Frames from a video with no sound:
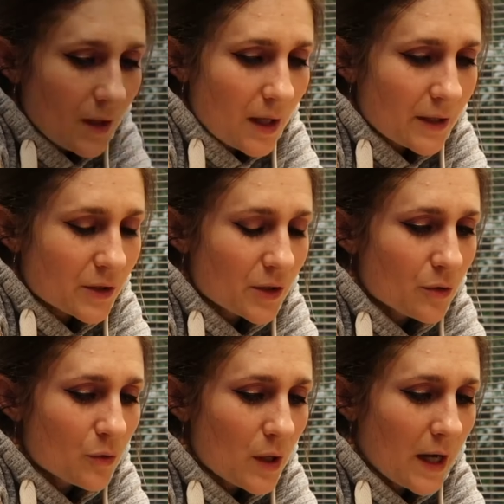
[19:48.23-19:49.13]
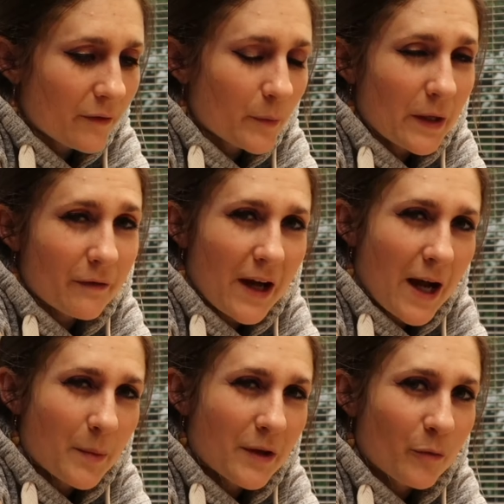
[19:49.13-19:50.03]
I do have a bit of a
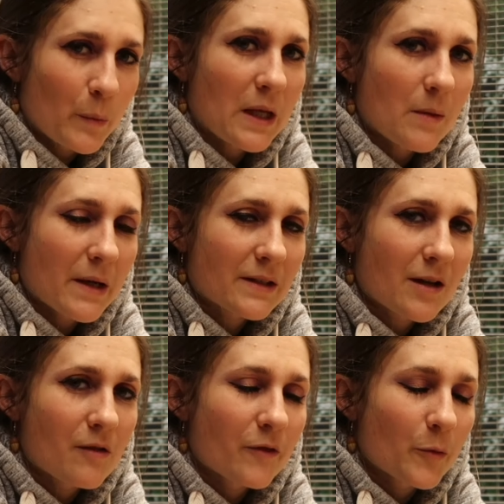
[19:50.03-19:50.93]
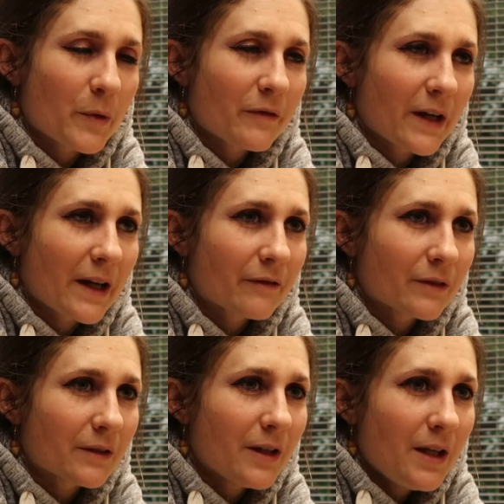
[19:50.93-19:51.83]
habit of beating myself up if I haven't